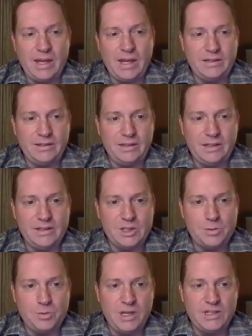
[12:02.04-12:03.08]
that
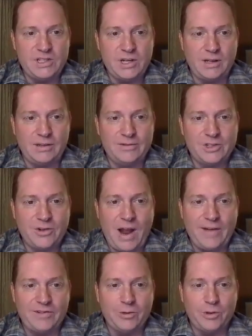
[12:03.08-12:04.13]
speech on
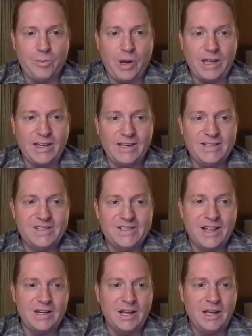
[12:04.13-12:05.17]
traveling with my
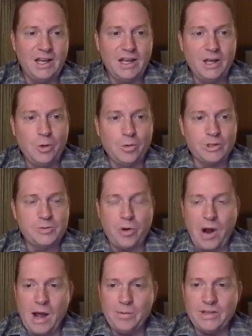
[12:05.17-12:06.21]
kids that was
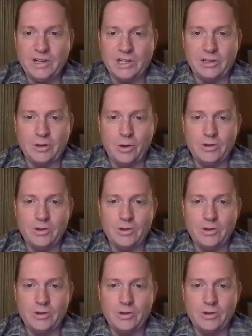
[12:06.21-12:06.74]
probably the